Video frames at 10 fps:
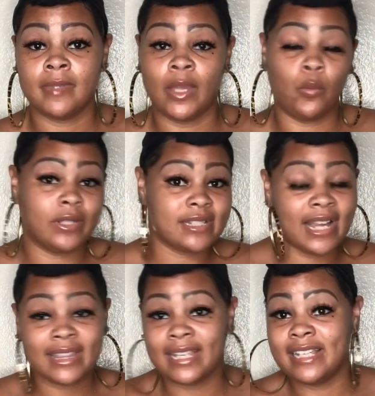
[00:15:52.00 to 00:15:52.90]
It was
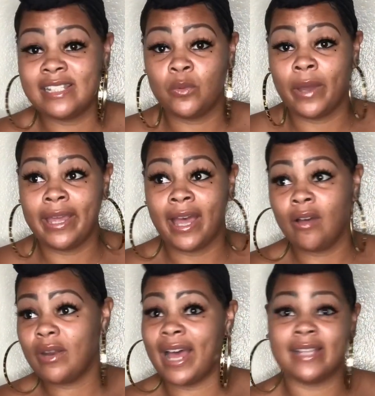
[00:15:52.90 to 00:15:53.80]
not the easy way
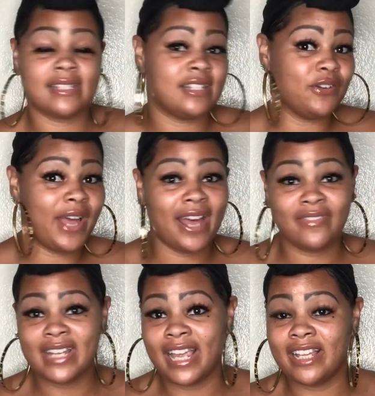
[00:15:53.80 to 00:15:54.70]
out. I still
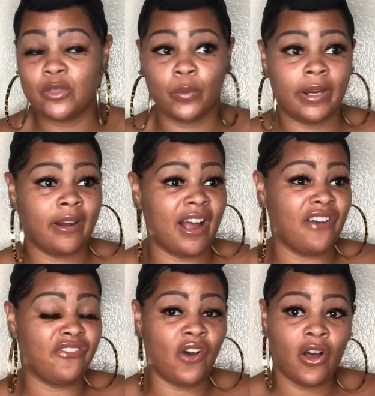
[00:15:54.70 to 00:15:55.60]
have days where I
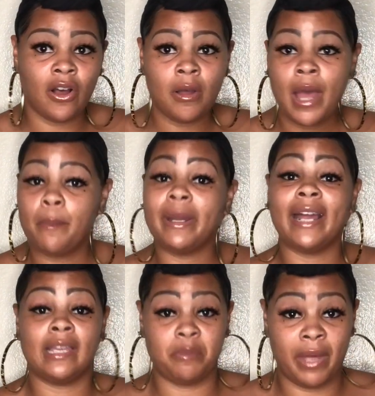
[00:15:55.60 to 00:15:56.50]
fall, but I
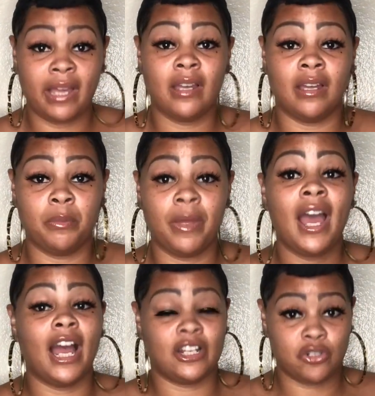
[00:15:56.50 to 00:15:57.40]
get back up.
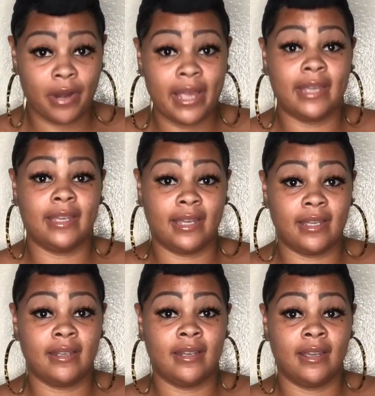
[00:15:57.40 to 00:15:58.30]
I try again.